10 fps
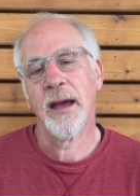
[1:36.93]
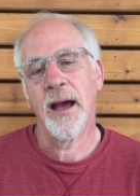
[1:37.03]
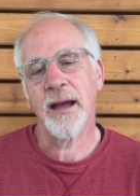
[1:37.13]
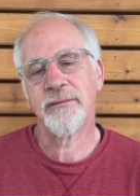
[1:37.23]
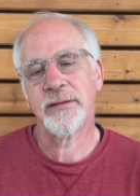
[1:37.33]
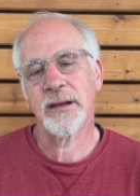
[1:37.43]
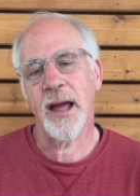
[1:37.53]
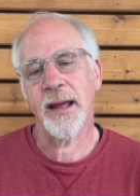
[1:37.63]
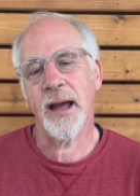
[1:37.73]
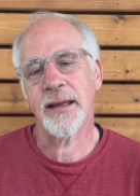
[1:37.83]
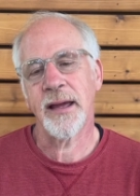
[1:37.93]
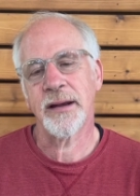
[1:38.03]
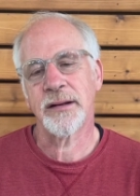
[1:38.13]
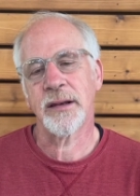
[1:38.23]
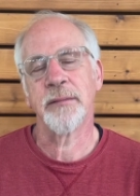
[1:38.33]
I feel like I get a
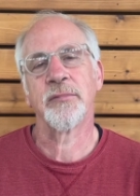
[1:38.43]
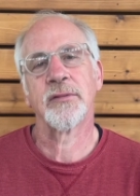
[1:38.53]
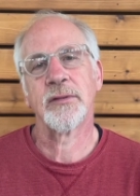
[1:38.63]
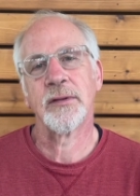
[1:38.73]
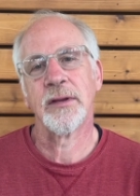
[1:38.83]
glimpse